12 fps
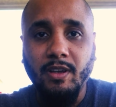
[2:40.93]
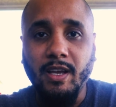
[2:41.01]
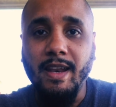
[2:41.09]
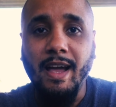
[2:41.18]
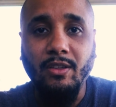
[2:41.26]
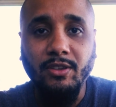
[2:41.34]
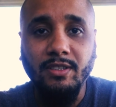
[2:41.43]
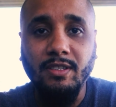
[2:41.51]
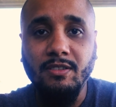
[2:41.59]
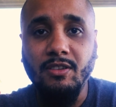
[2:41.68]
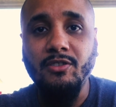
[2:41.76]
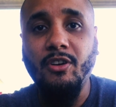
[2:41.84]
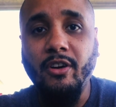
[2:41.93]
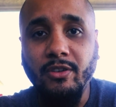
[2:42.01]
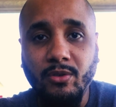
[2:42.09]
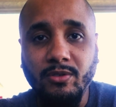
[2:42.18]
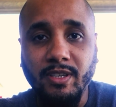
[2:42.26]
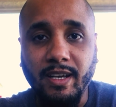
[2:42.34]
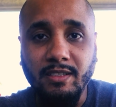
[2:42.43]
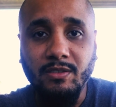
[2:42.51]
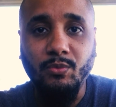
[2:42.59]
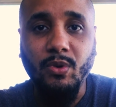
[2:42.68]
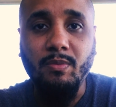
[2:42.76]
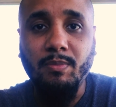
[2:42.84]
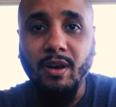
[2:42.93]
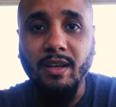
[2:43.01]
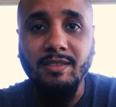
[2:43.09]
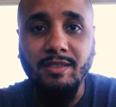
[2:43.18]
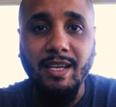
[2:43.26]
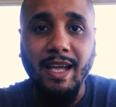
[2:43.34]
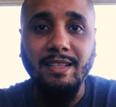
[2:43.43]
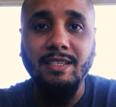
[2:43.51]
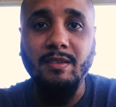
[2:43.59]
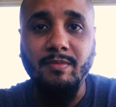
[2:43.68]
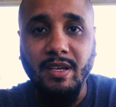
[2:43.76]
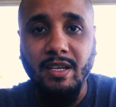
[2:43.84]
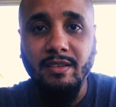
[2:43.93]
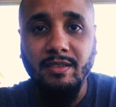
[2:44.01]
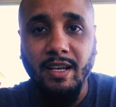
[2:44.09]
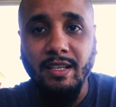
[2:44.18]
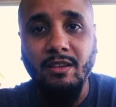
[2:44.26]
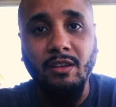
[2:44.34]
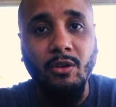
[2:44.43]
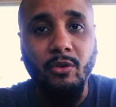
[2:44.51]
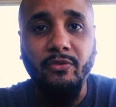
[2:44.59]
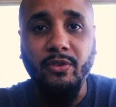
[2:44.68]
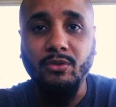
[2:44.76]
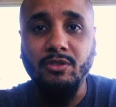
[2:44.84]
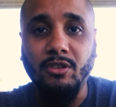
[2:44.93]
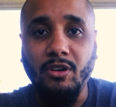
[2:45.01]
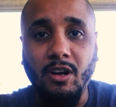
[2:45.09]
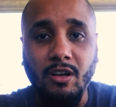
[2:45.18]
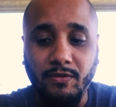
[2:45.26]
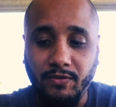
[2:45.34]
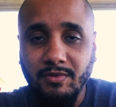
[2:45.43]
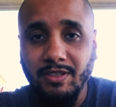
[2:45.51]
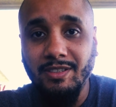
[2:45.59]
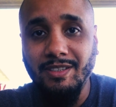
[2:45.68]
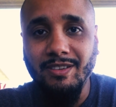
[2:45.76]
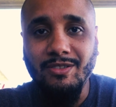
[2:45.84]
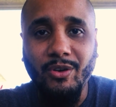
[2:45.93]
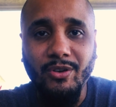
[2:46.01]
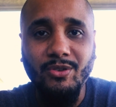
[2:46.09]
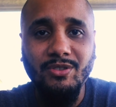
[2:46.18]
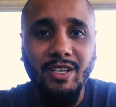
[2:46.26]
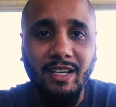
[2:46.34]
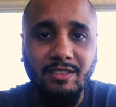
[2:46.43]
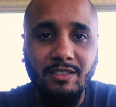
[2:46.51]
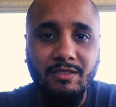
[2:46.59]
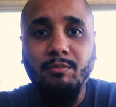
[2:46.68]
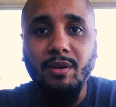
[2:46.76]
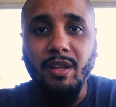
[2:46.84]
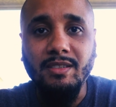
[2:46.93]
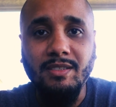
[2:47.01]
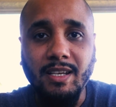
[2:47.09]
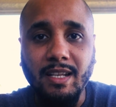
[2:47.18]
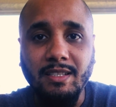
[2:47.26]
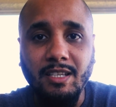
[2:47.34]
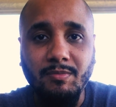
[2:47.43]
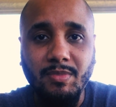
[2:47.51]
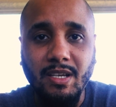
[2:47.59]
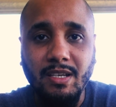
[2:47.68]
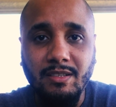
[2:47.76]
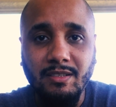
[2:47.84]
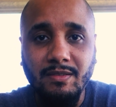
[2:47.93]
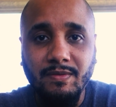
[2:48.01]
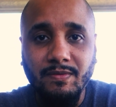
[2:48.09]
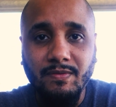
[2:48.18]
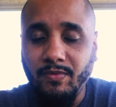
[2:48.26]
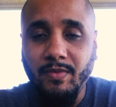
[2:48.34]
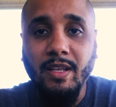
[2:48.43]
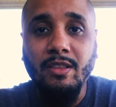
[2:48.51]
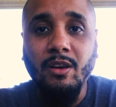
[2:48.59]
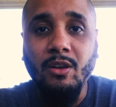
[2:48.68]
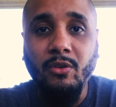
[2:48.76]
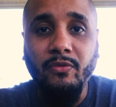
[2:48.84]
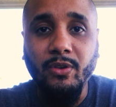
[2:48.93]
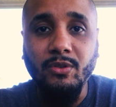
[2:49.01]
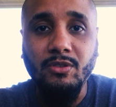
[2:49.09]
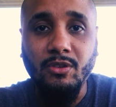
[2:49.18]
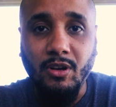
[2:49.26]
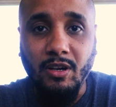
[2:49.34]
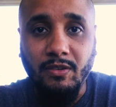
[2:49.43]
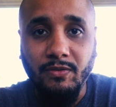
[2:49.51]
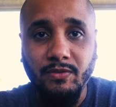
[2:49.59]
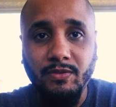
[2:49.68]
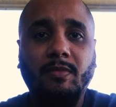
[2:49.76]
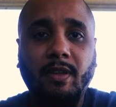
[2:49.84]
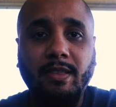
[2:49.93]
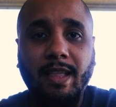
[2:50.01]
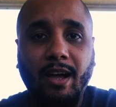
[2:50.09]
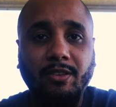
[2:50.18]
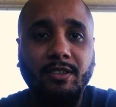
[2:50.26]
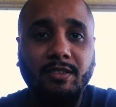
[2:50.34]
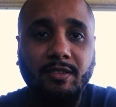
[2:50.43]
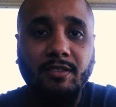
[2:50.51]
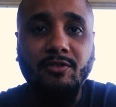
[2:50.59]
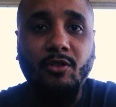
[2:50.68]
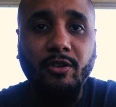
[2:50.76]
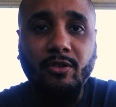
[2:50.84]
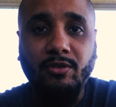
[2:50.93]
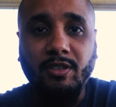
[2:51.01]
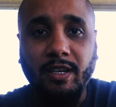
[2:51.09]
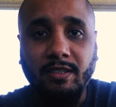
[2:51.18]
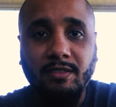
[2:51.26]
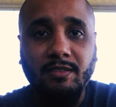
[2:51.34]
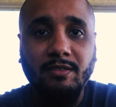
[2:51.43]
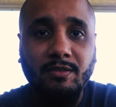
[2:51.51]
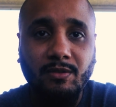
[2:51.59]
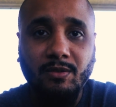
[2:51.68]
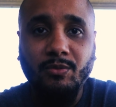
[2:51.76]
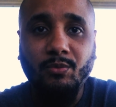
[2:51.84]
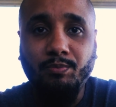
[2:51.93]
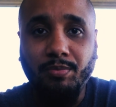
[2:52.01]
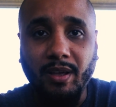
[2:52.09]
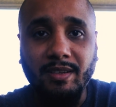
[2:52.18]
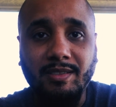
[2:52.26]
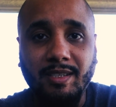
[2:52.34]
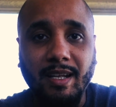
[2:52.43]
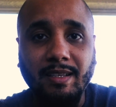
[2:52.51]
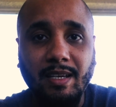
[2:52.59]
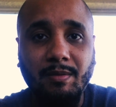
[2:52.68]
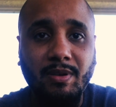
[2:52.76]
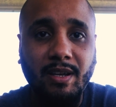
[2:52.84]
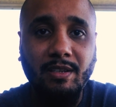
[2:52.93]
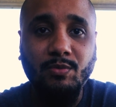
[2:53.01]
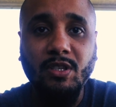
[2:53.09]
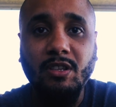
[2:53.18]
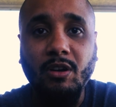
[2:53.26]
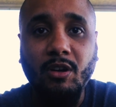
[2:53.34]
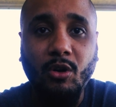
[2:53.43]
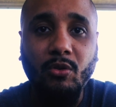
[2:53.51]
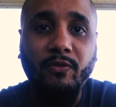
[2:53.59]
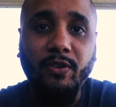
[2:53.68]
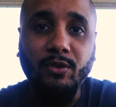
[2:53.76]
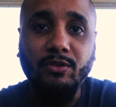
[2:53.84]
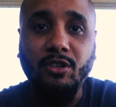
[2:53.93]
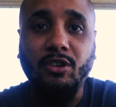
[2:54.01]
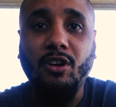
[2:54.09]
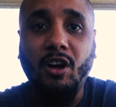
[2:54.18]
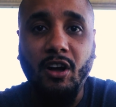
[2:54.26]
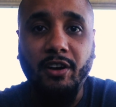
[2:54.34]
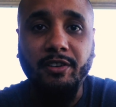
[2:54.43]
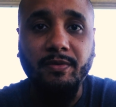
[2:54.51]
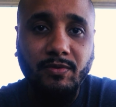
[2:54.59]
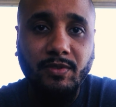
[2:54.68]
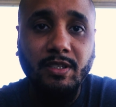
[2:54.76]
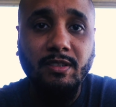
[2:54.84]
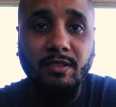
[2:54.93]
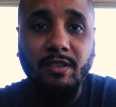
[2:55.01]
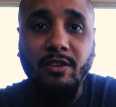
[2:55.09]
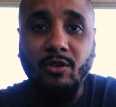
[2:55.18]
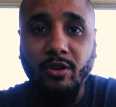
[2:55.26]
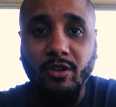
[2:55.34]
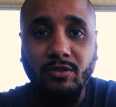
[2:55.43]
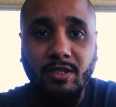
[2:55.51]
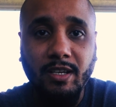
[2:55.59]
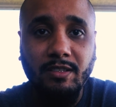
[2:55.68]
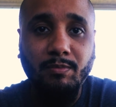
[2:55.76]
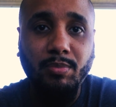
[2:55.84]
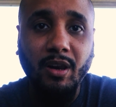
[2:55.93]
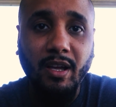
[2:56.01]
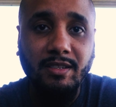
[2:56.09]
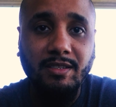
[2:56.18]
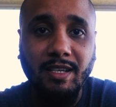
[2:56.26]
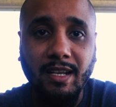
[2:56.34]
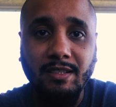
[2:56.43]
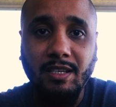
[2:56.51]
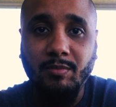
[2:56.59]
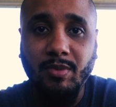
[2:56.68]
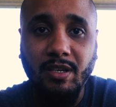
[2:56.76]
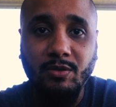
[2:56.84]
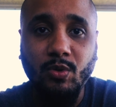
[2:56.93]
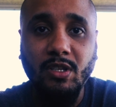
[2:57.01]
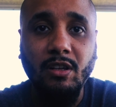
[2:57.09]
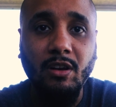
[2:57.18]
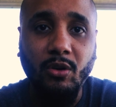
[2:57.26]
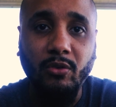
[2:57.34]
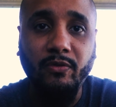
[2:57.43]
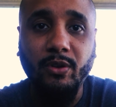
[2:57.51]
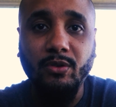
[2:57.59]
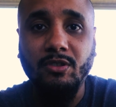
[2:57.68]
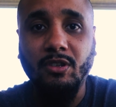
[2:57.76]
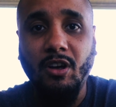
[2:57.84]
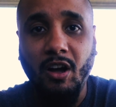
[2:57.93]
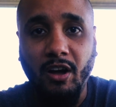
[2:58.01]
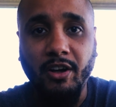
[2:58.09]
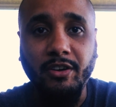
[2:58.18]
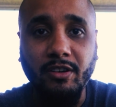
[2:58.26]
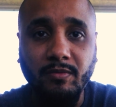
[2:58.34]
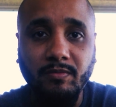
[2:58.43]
And now this is an audio test with plus 10 dBs and the low filter off. This is an audio test plus 10 dBs and the low filter off. And now this is an audio test plus 10 dBs with the low filter on. This is an audio test plus 10 dBs with the low filter on.